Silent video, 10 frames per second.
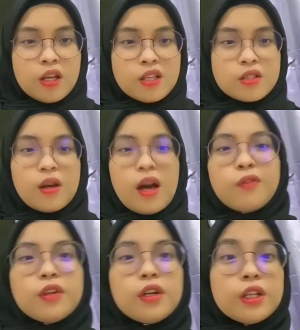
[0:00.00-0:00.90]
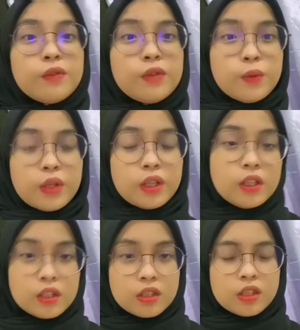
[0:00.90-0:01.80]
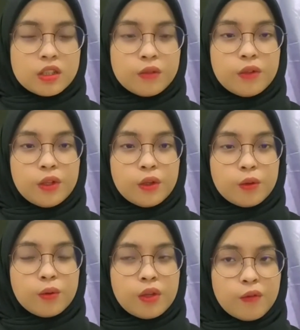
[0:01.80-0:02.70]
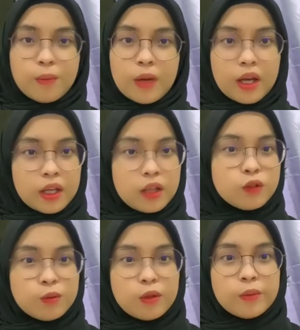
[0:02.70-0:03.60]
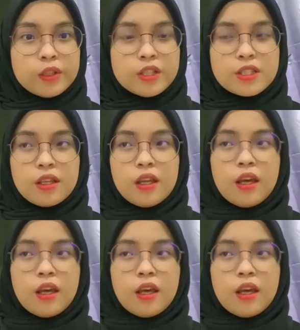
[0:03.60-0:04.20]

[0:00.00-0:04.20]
So after reviewing the teaching video with my group members,